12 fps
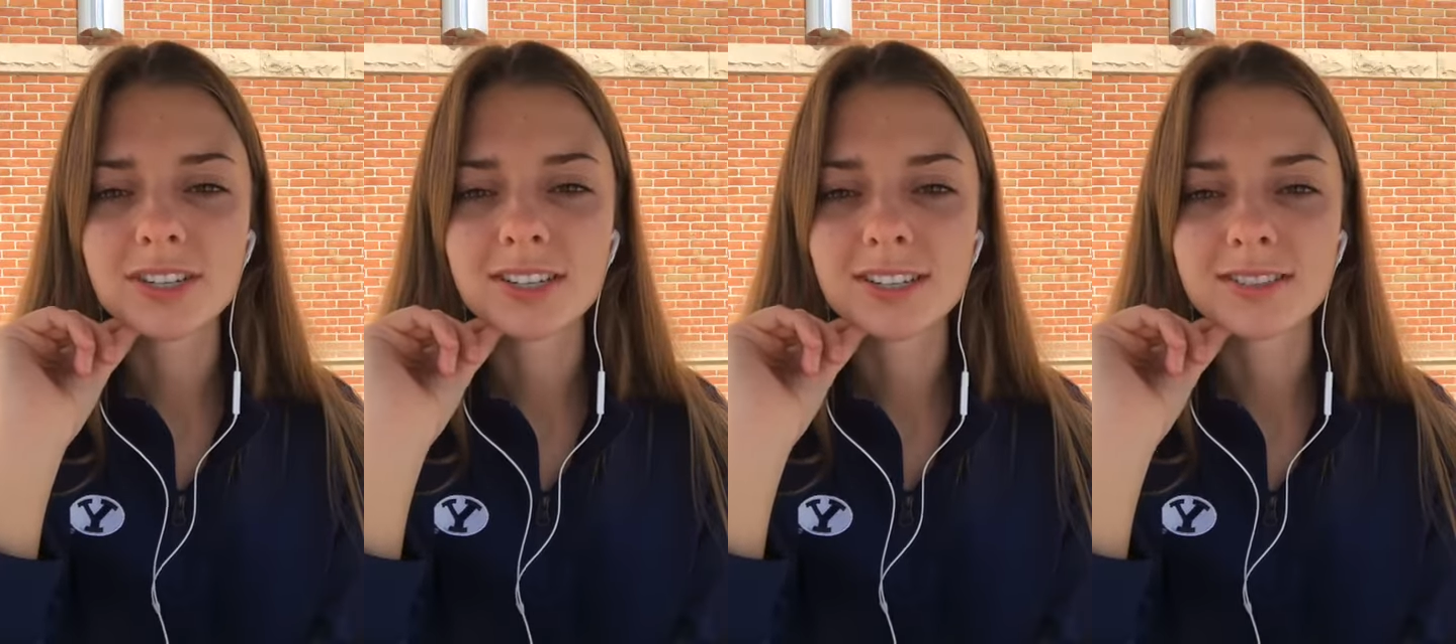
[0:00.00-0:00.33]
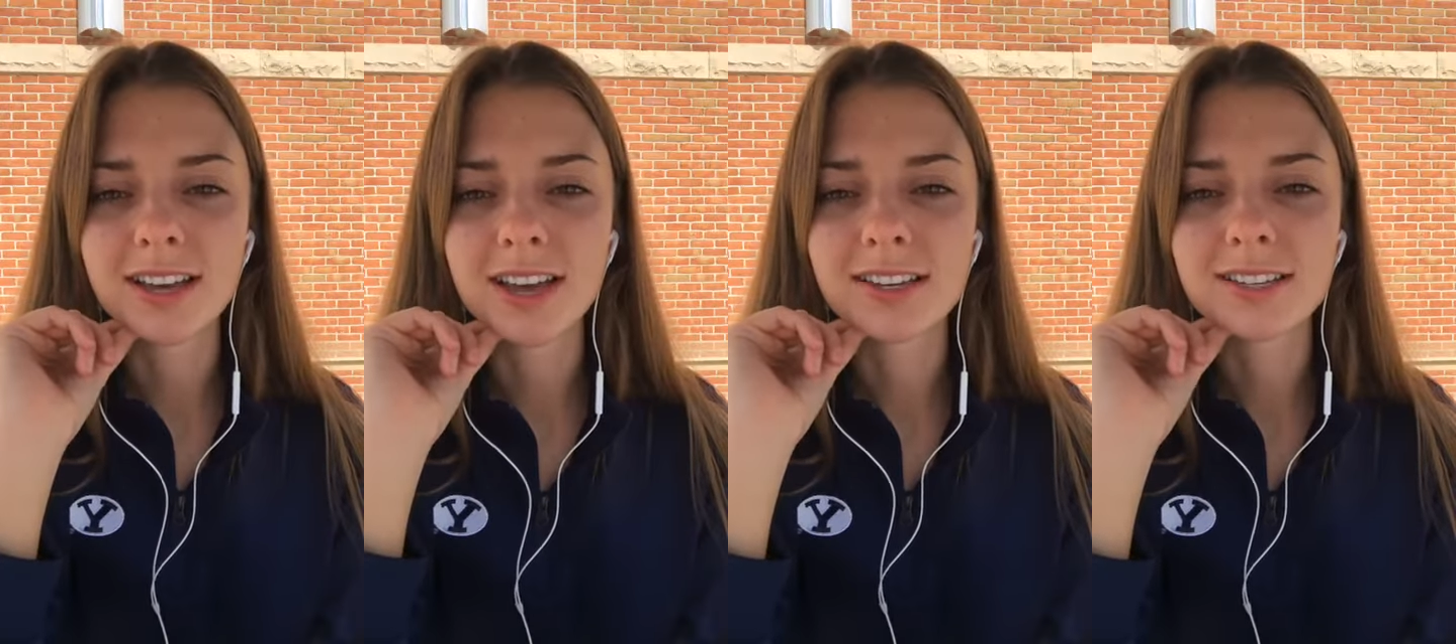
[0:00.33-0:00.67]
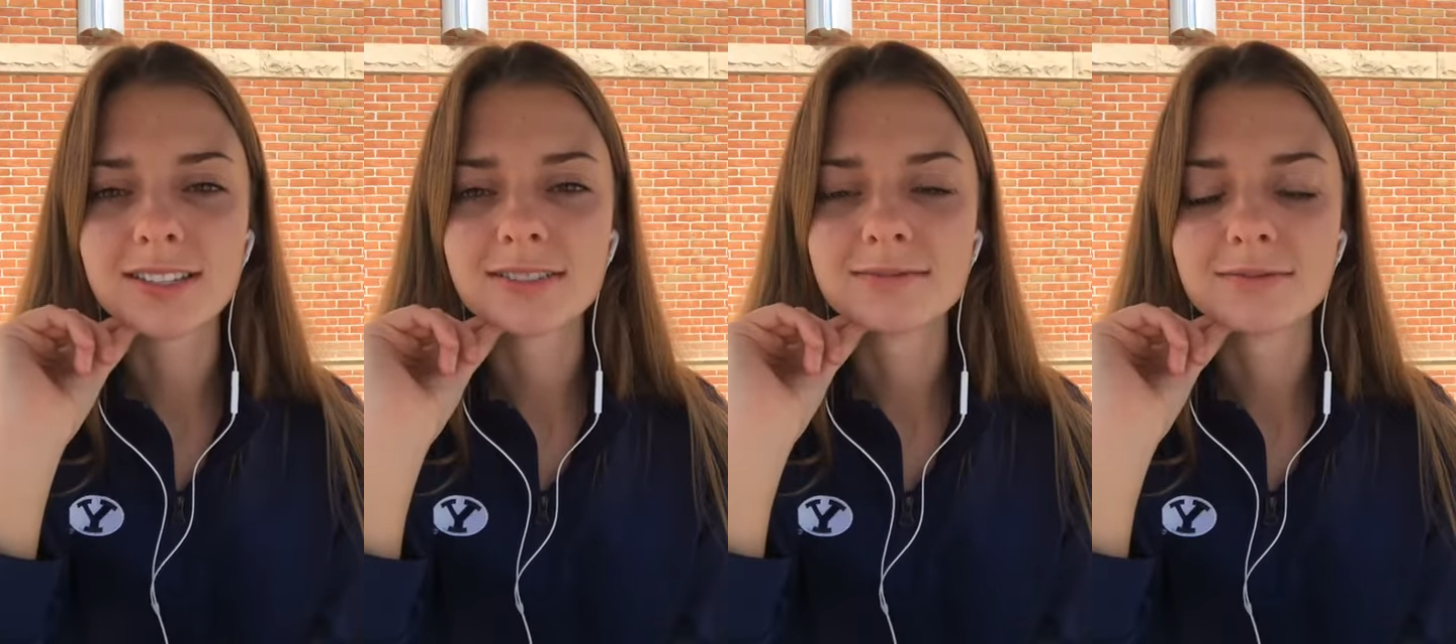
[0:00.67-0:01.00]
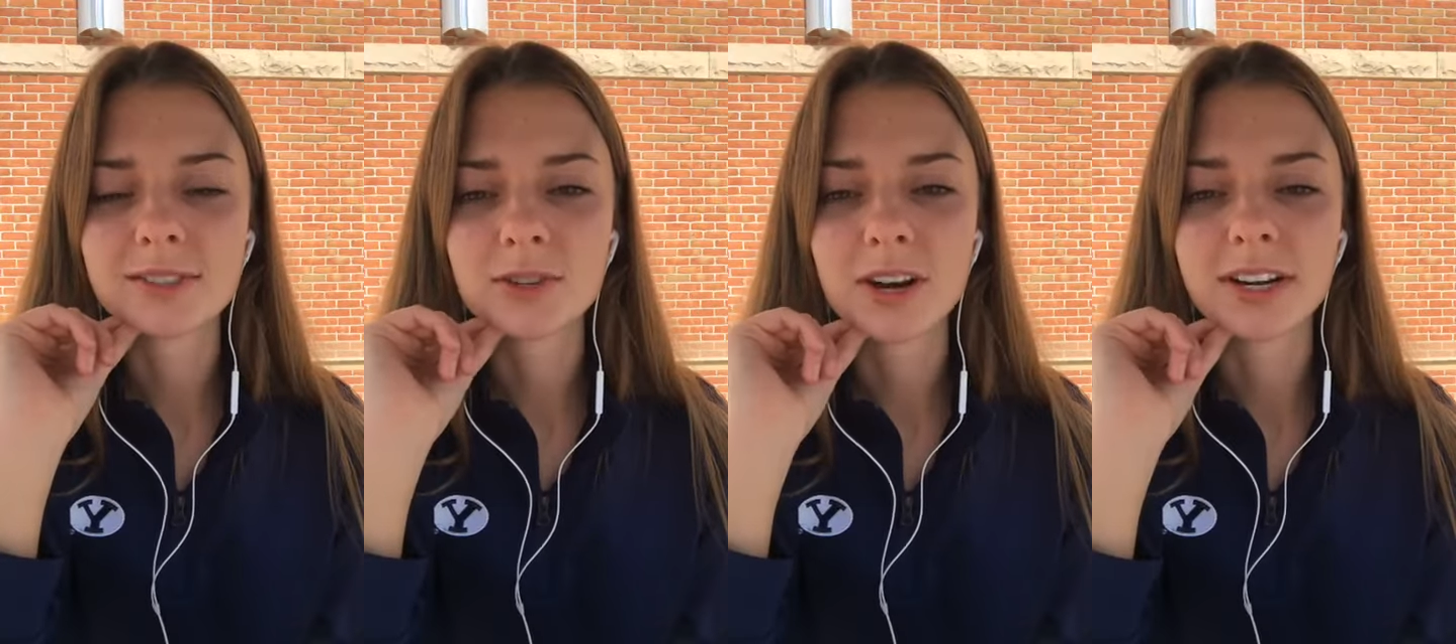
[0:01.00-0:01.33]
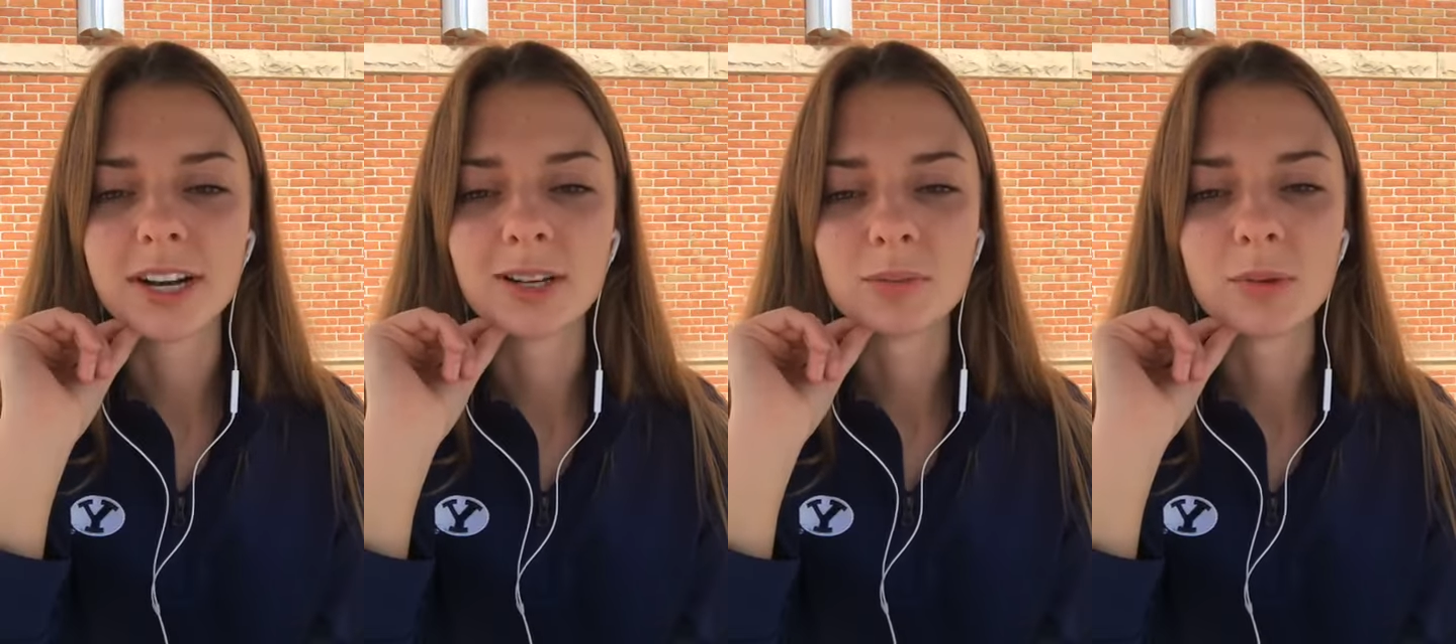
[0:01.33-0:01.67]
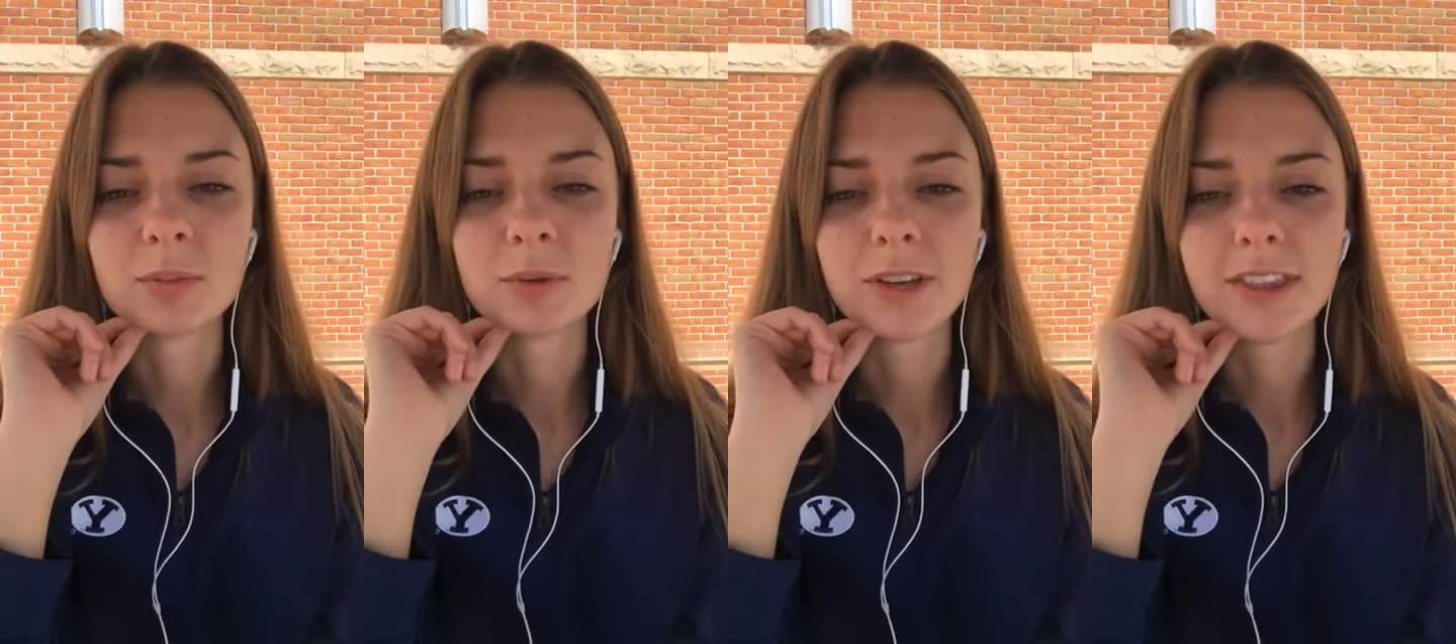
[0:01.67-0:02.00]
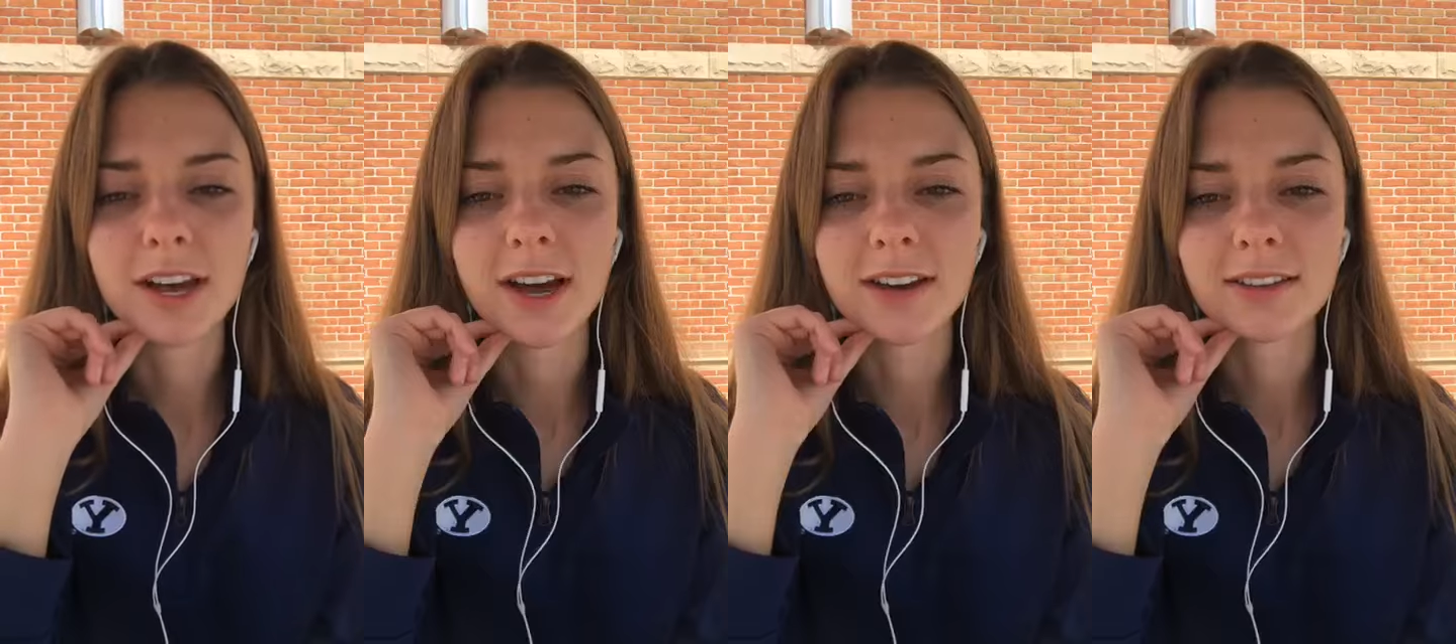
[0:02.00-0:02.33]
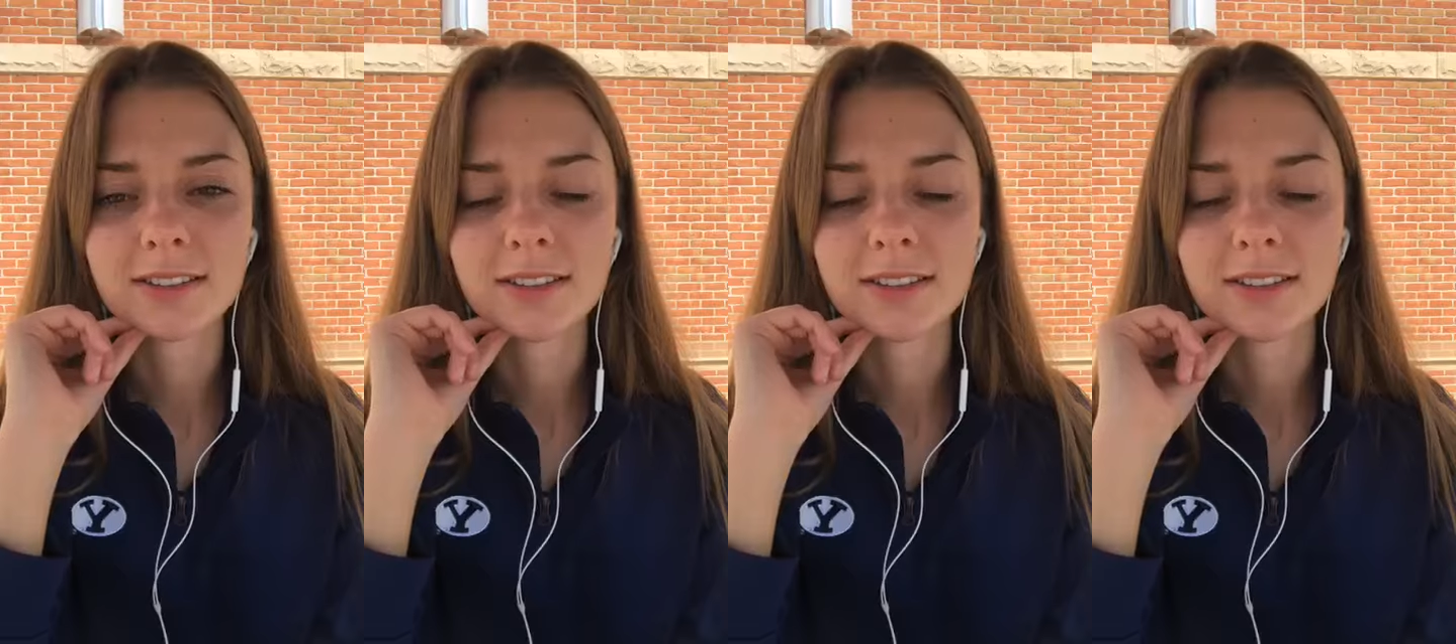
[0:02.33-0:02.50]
and anxiety and trying to help people with that.